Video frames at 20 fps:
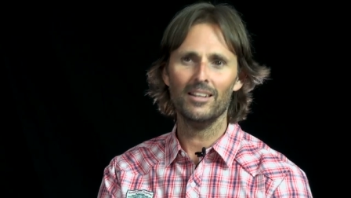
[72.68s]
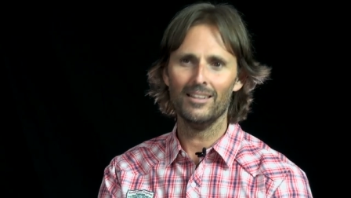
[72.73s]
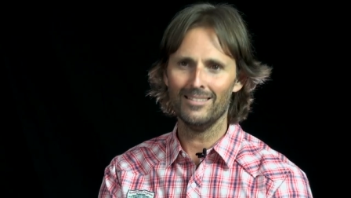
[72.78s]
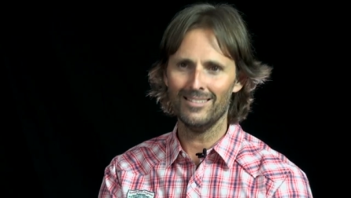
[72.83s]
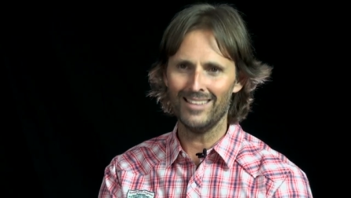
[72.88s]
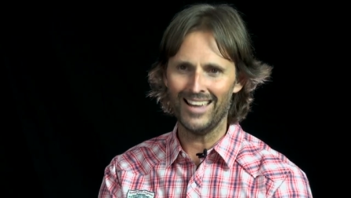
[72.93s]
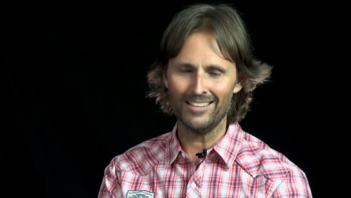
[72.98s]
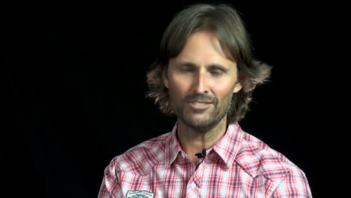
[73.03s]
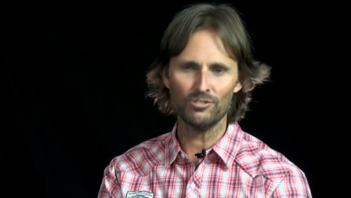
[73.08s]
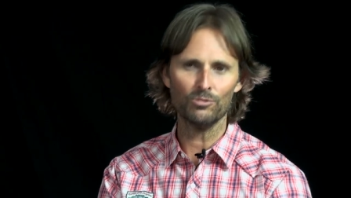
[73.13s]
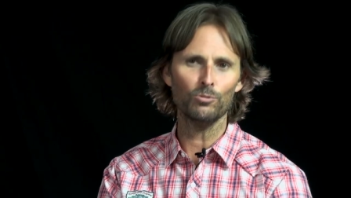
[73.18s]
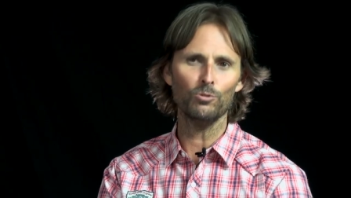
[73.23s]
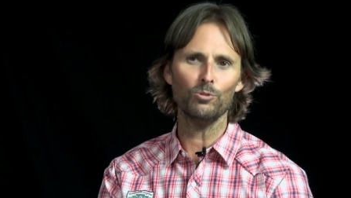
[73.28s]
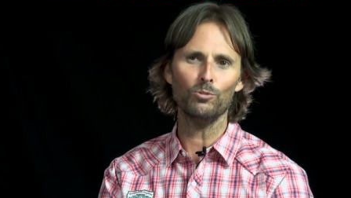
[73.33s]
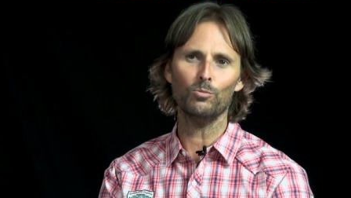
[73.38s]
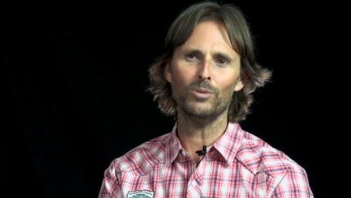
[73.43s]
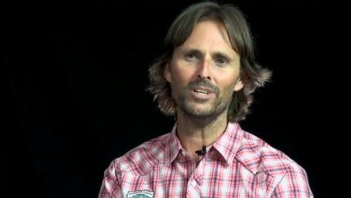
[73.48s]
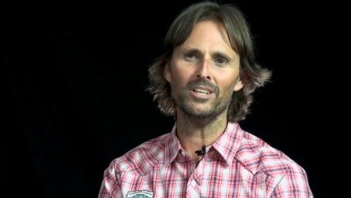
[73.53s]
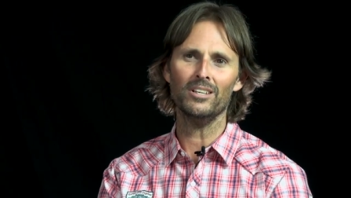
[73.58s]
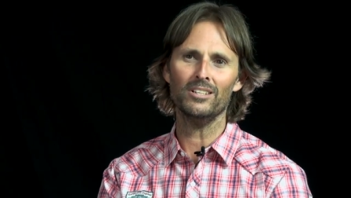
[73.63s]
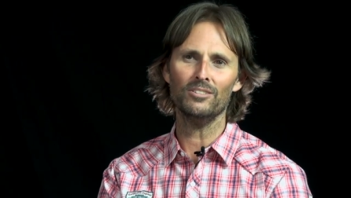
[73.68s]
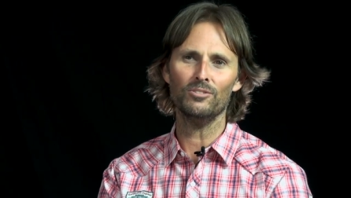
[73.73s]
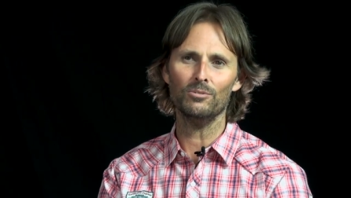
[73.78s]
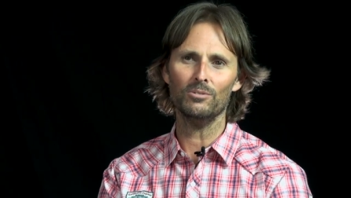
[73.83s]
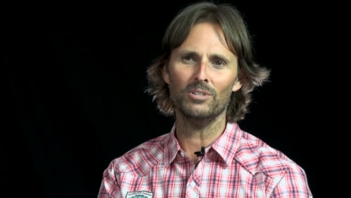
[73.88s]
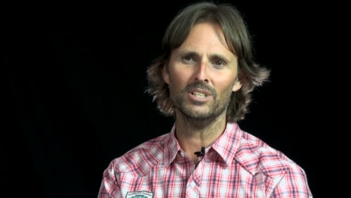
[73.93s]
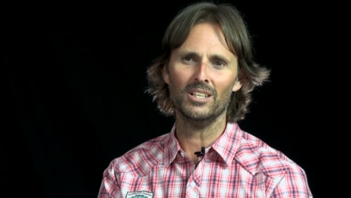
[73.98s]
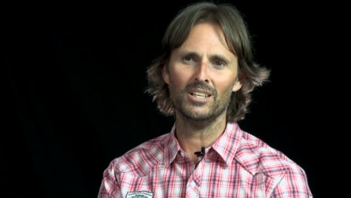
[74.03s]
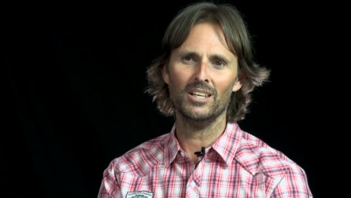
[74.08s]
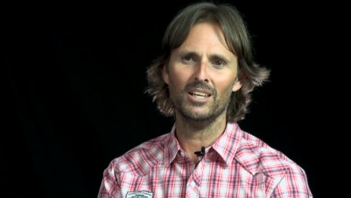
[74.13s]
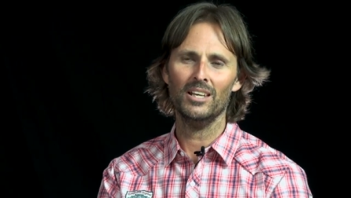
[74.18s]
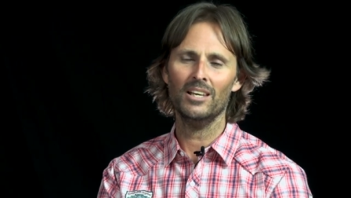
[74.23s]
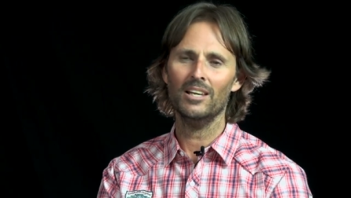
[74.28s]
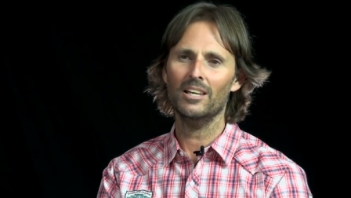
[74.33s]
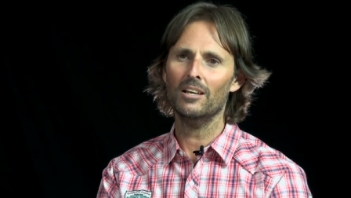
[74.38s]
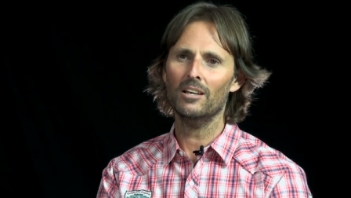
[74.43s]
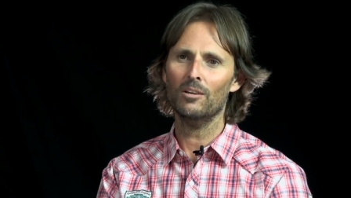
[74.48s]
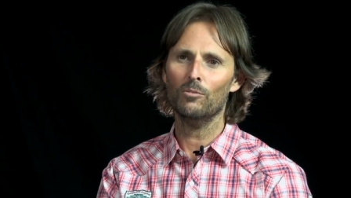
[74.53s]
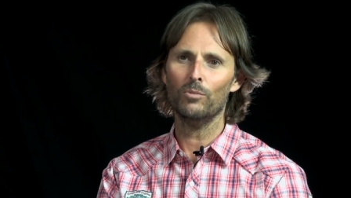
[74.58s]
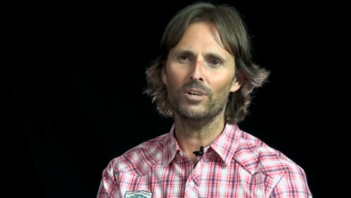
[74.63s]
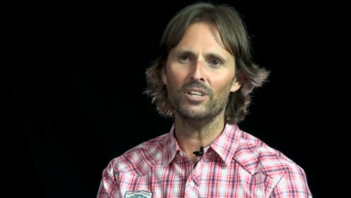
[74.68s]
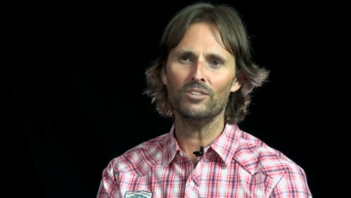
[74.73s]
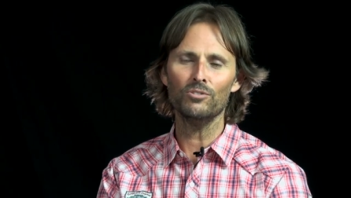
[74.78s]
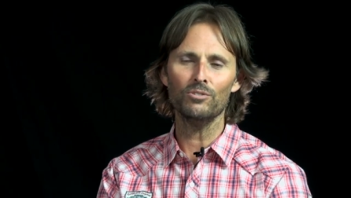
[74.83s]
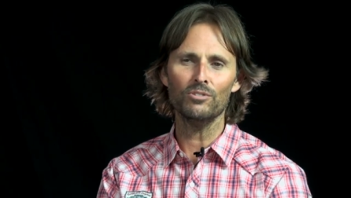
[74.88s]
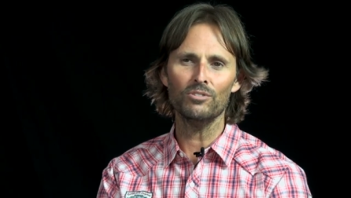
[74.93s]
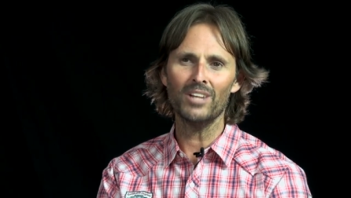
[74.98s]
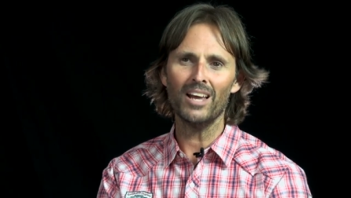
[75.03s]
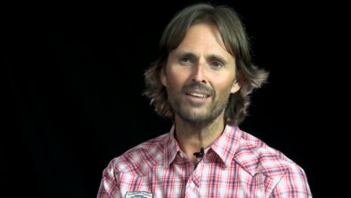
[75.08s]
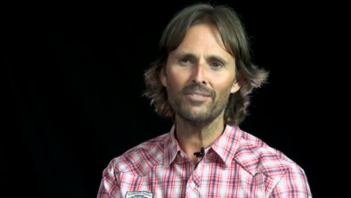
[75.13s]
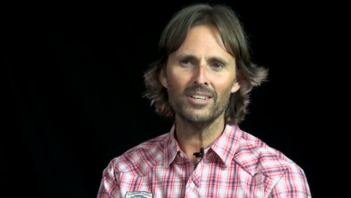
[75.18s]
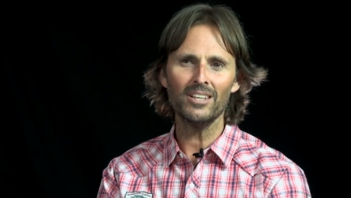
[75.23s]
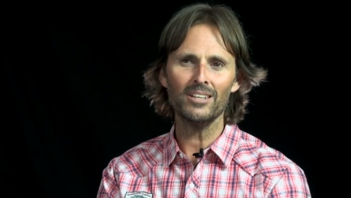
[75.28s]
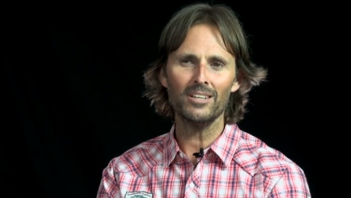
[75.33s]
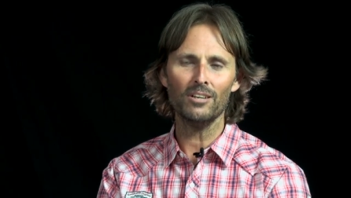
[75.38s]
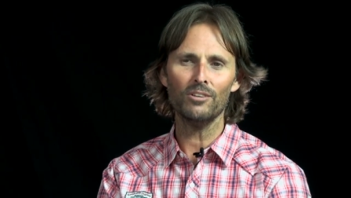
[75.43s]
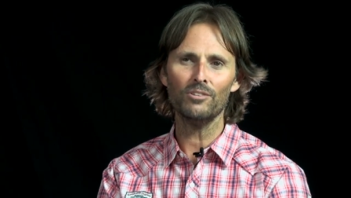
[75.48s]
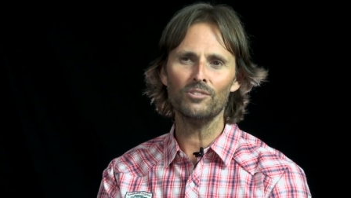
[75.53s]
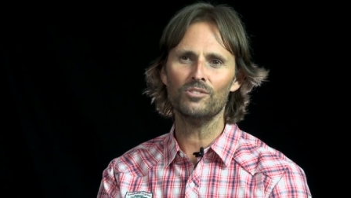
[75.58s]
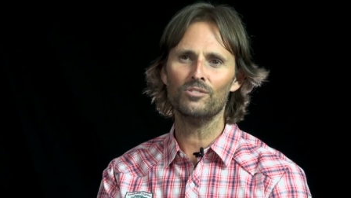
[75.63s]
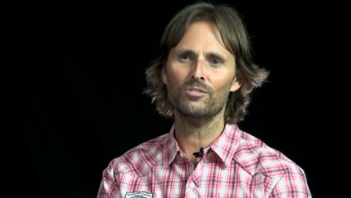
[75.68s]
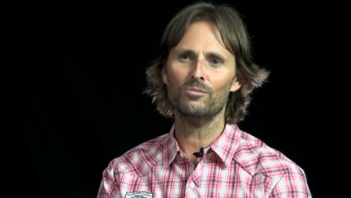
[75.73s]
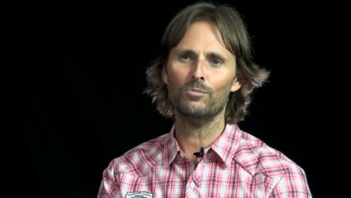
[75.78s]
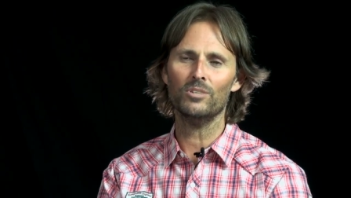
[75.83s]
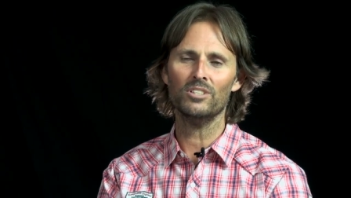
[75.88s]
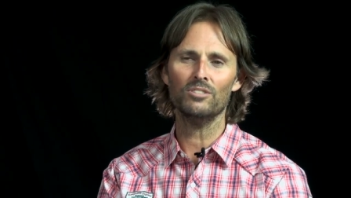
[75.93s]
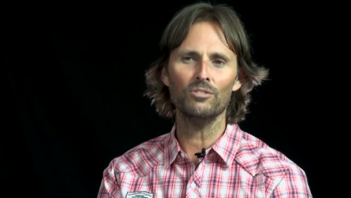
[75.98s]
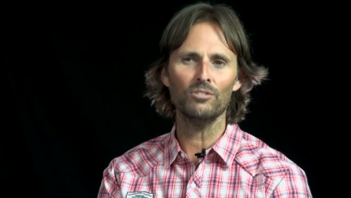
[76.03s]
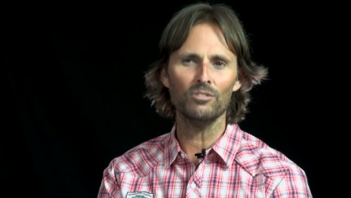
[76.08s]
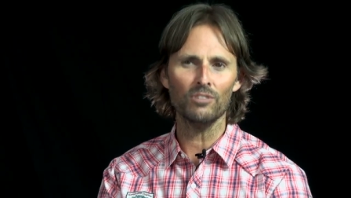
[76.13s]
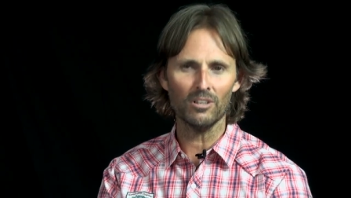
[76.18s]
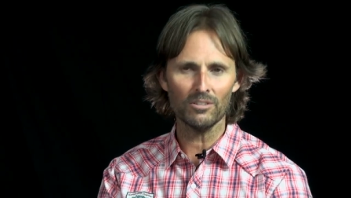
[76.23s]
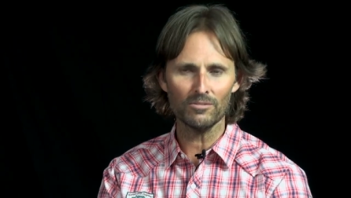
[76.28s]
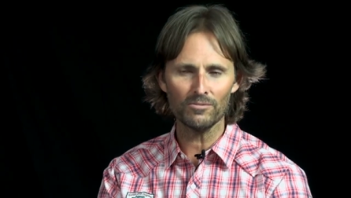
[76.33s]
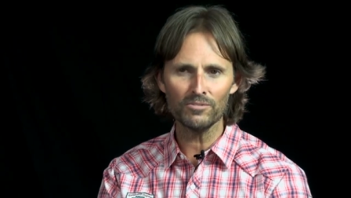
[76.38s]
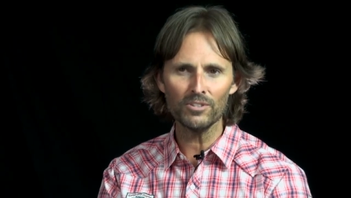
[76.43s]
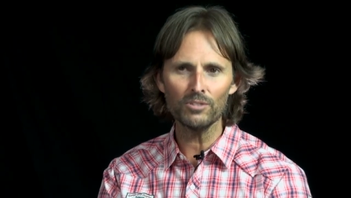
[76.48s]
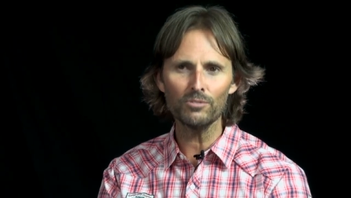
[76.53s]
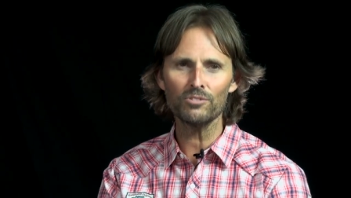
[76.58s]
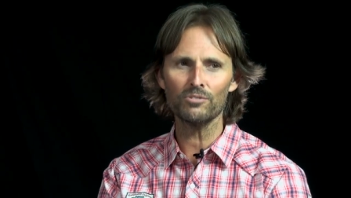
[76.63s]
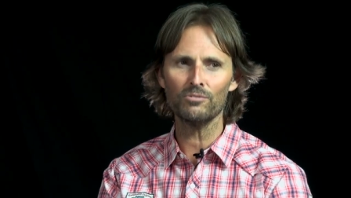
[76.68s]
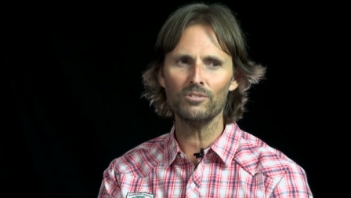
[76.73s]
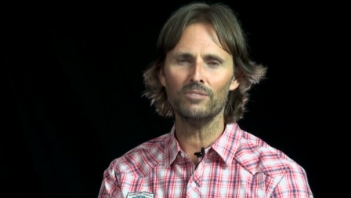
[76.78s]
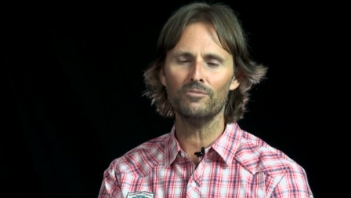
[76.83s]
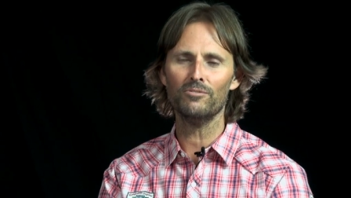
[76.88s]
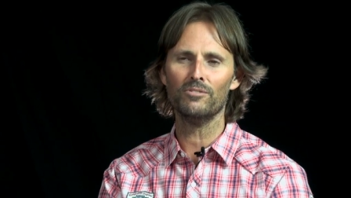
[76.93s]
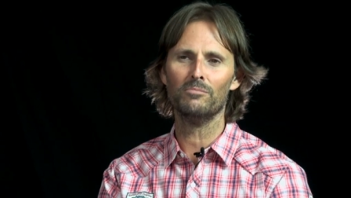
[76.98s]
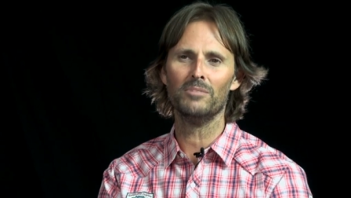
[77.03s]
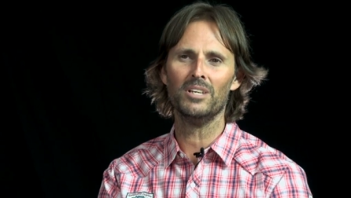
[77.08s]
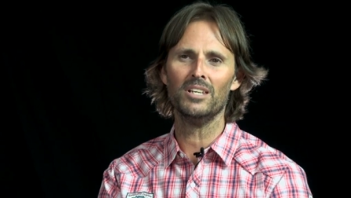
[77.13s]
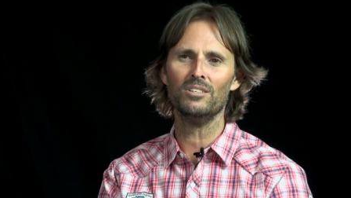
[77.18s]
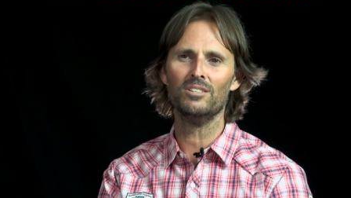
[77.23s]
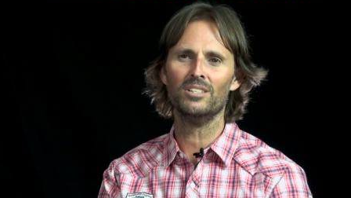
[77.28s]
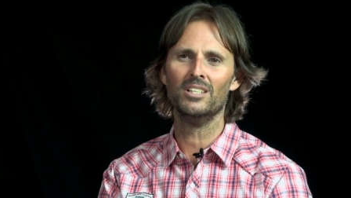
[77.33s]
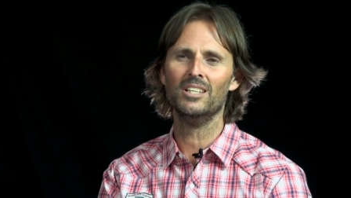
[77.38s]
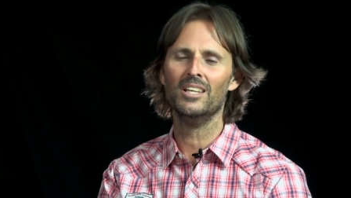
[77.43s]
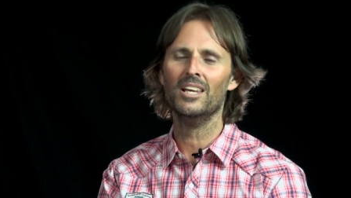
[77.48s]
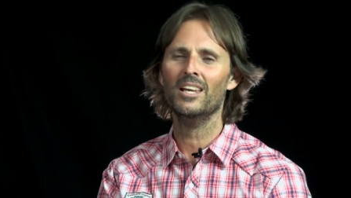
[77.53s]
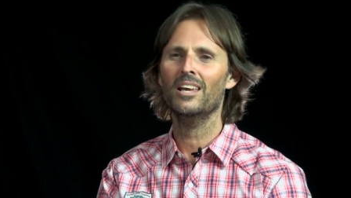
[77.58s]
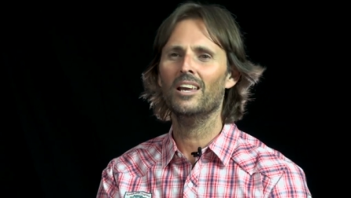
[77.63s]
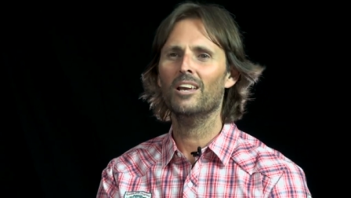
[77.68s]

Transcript: That's all we are doing. We do nothing else. We do not filter information.